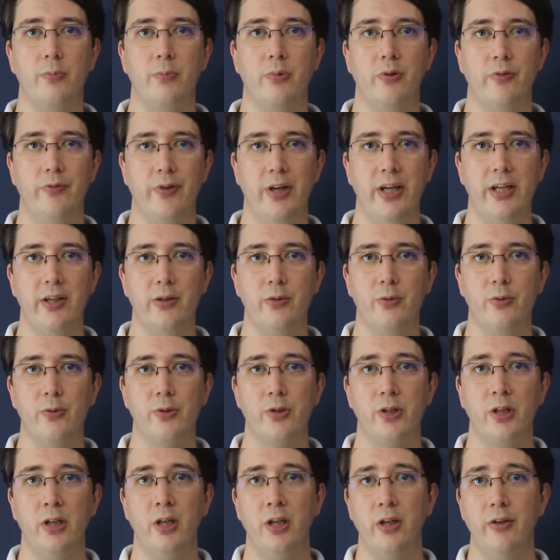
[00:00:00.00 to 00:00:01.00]

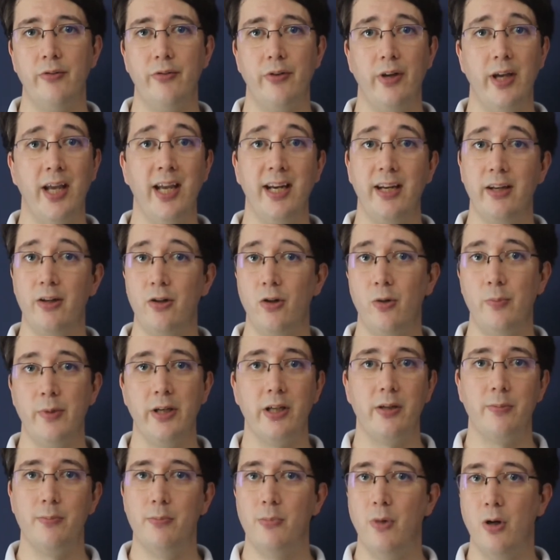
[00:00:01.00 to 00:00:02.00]
prevails for
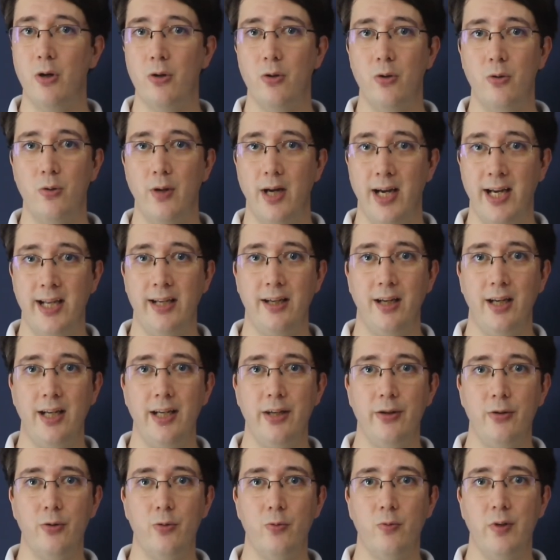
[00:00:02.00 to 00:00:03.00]
economic, moral, and
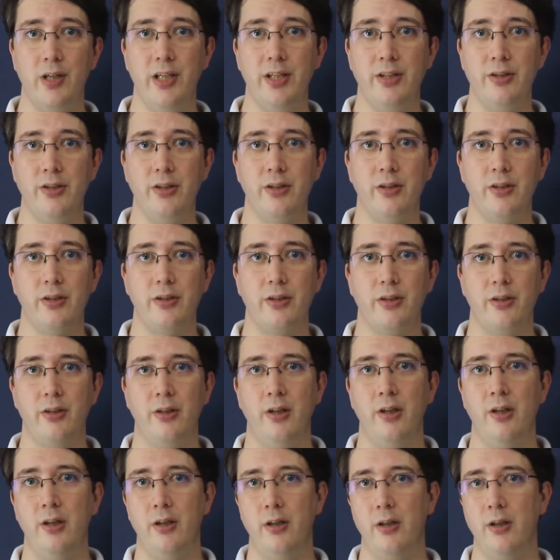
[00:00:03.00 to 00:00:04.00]
legal reasons.
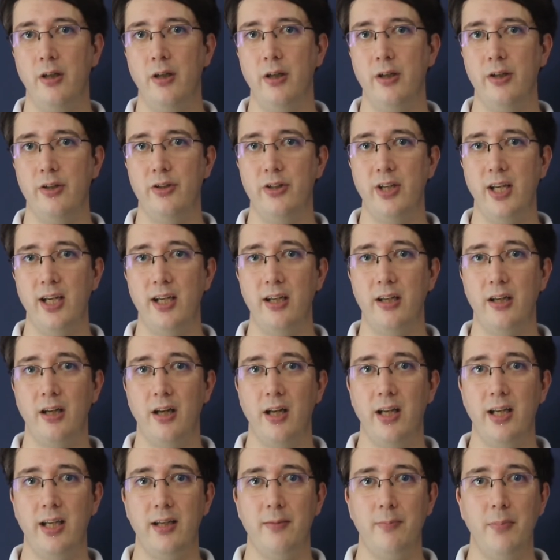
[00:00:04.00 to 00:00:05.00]

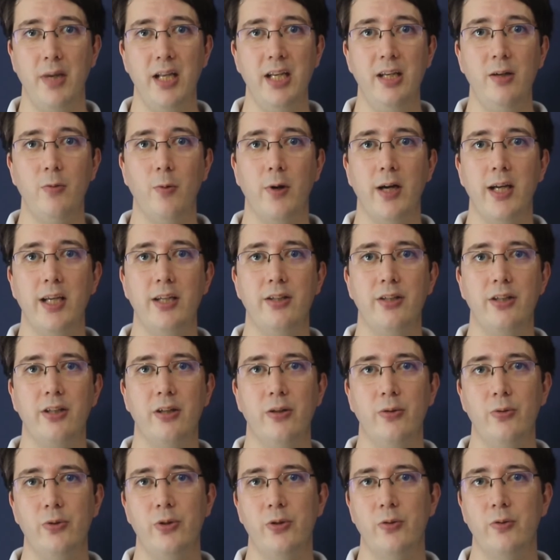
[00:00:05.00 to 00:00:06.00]
Secondly, in many ways,
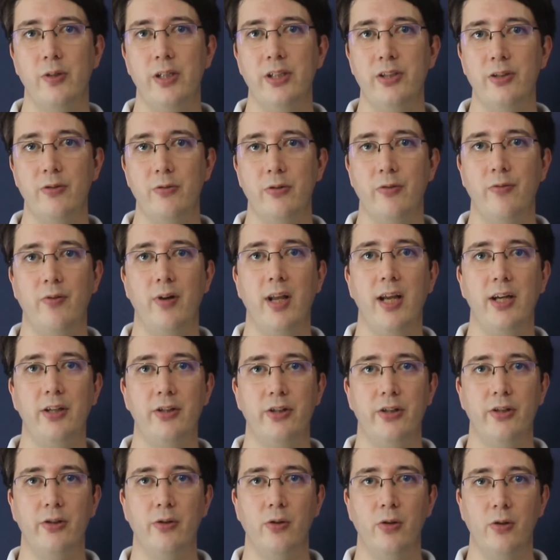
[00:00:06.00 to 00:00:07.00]
culture is a
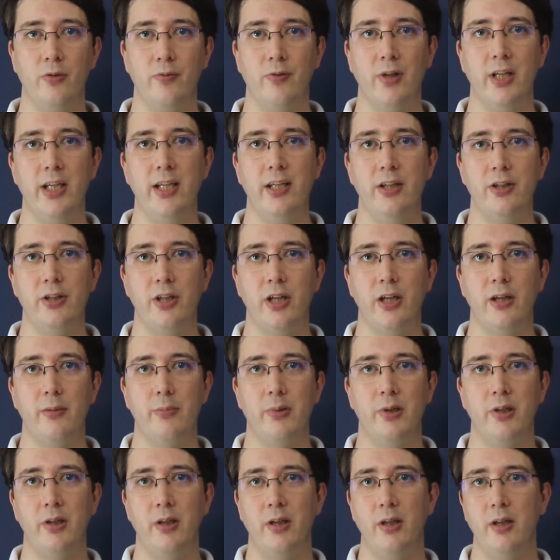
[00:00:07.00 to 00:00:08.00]
reflection of
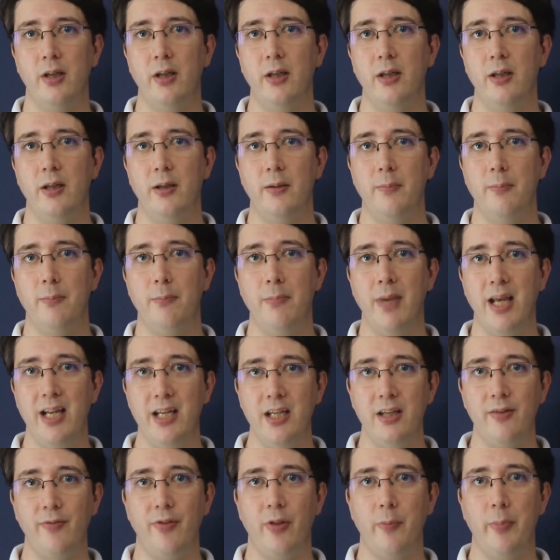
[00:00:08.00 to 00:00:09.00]
leadership.
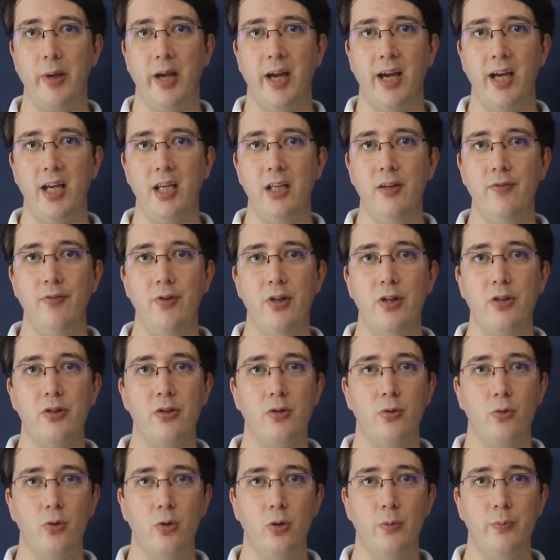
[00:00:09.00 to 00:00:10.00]
Many of the
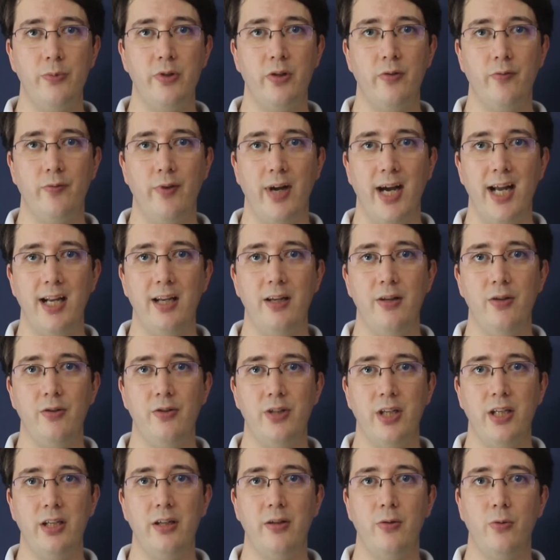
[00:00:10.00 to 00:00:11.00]
behaviours, norms, and
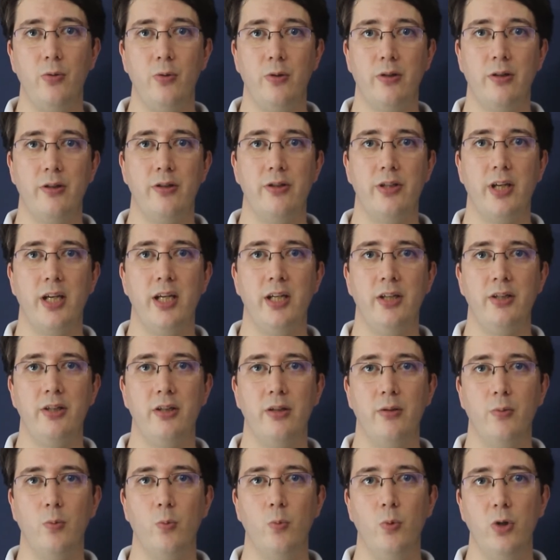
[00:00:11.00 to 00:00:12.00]
values in an
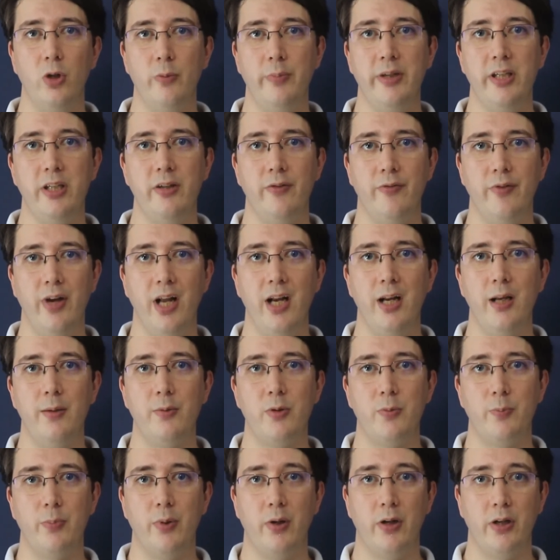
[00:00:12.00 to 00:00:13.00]
organisation will be
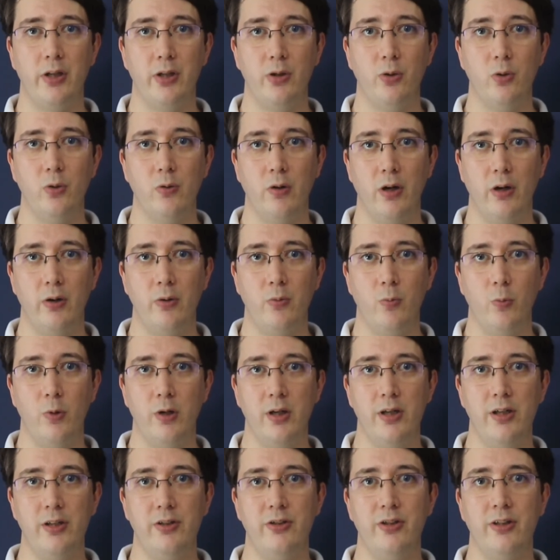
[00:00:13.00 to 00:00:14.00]
developed by your own
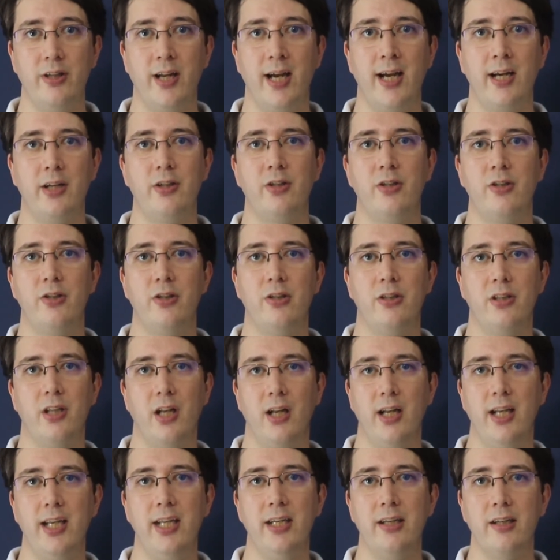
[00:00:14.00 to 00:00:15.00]
words and actions as
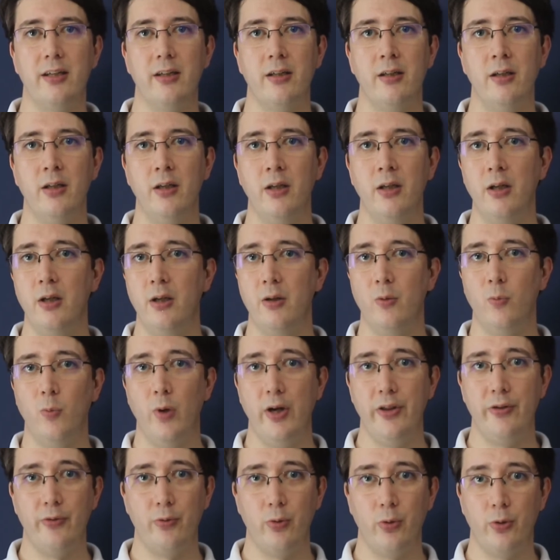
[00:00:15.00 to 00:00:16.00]
a leader,
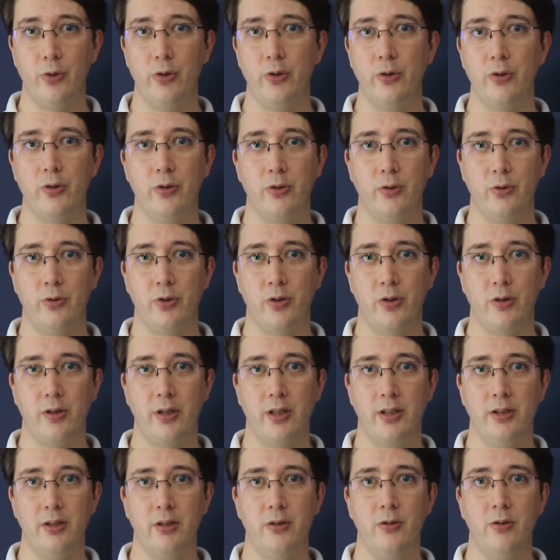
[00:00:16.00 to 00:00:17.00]
whether or not you're
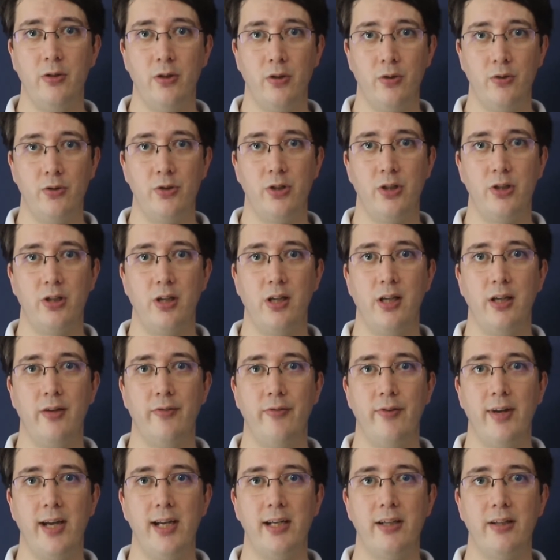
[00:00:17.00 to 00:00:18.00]
trying to consciously
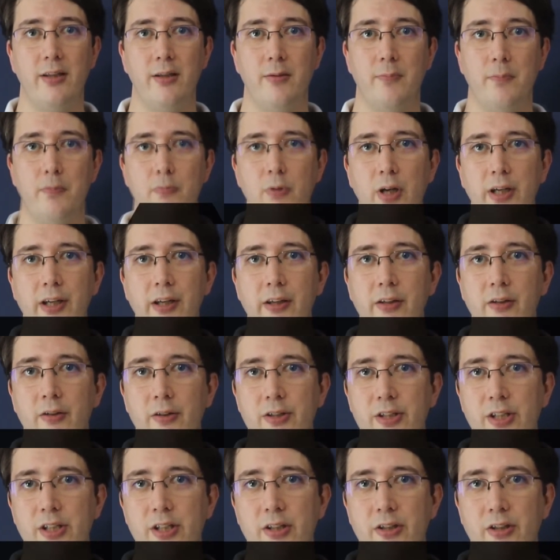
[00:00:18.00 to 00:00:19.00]
affect them.
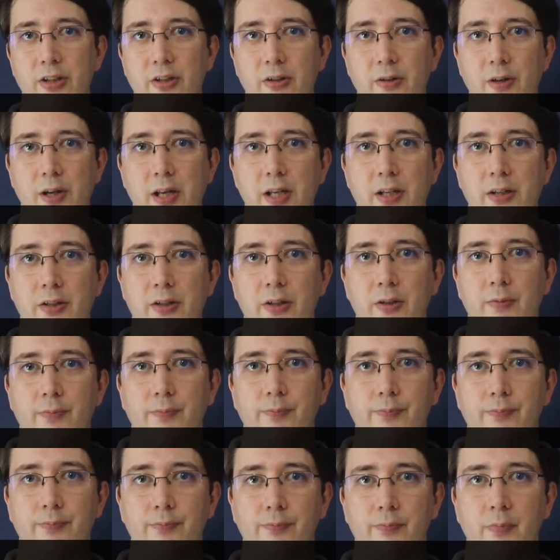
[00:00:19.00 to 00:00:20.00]
Recognising signs.
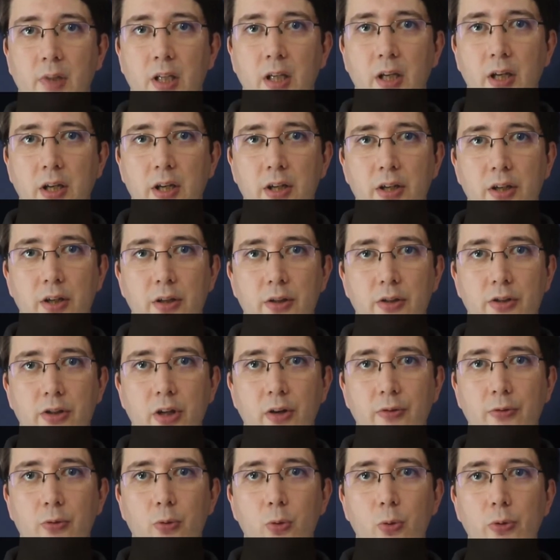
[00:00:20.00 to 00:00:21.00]

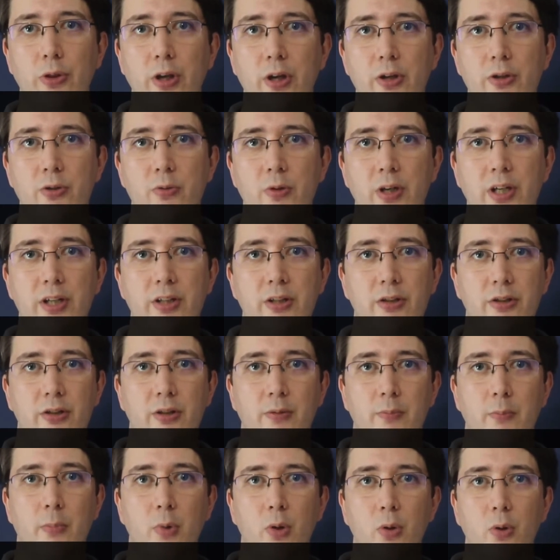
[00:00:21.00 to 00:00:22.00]
So, for all those reasons
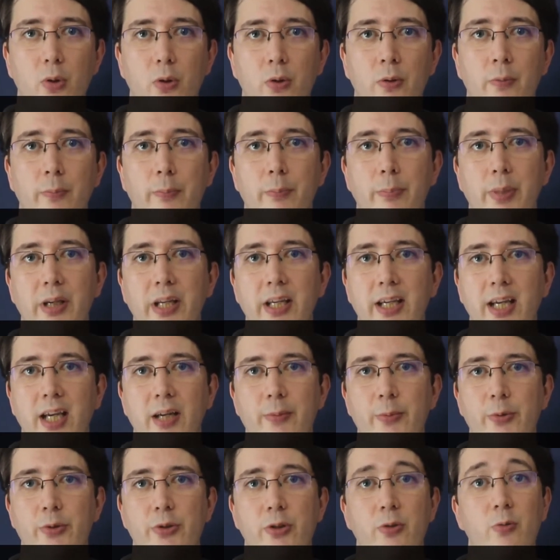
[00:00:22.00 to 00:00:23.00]
and more, being
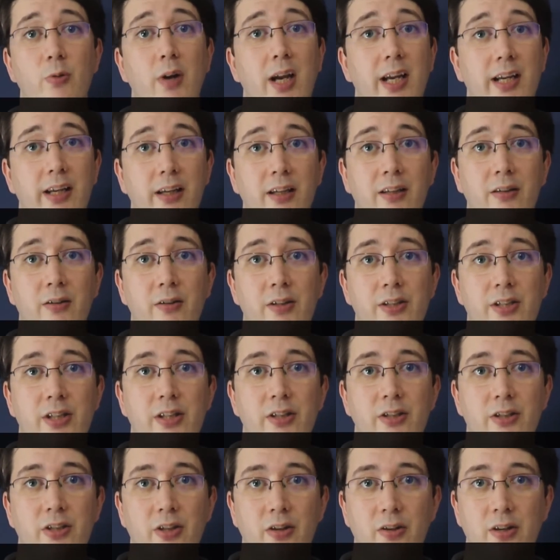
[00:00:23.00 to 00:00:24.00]
able to recognise
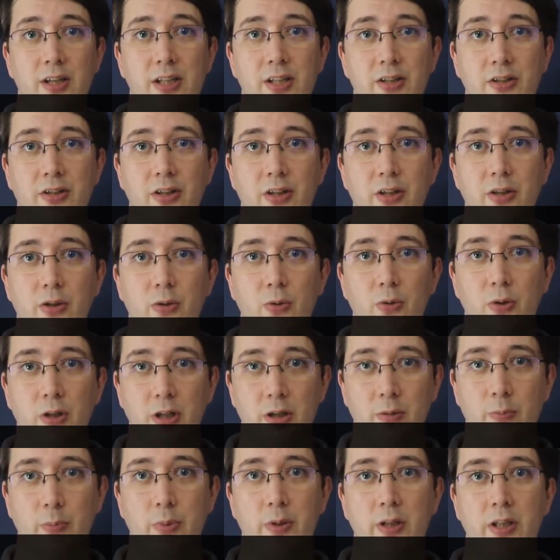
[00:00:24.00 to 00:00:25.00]
the signs that your
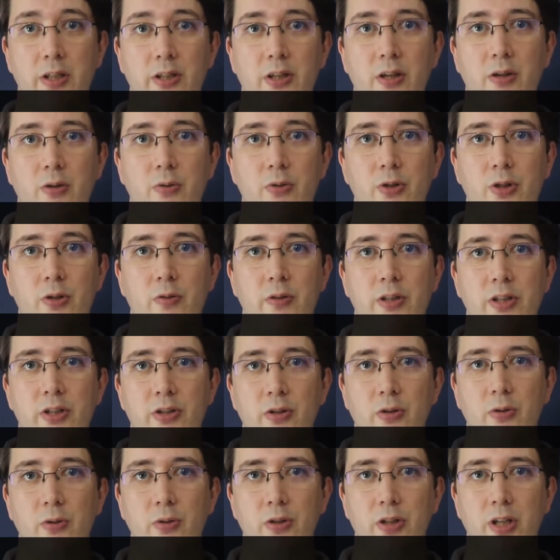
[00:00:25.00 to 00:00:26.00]
company's culture is
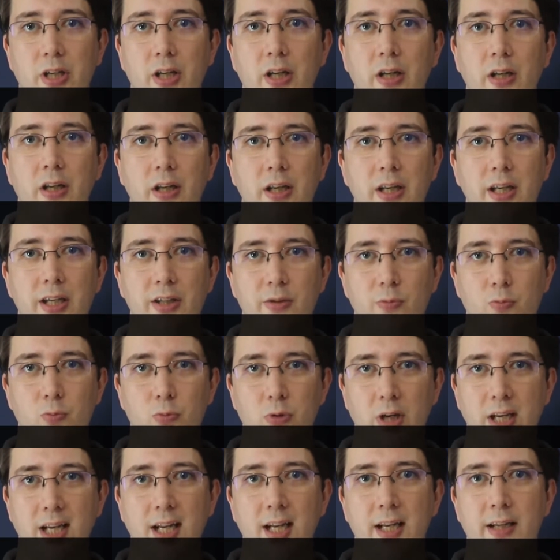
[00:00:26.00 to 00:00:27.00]
toxic is
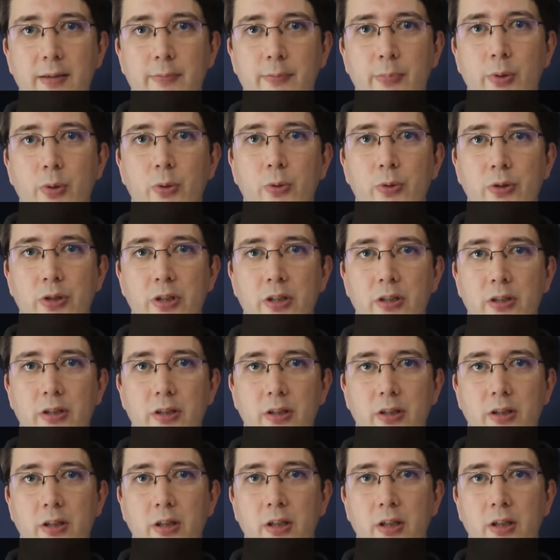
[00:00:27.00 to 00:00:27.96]
really important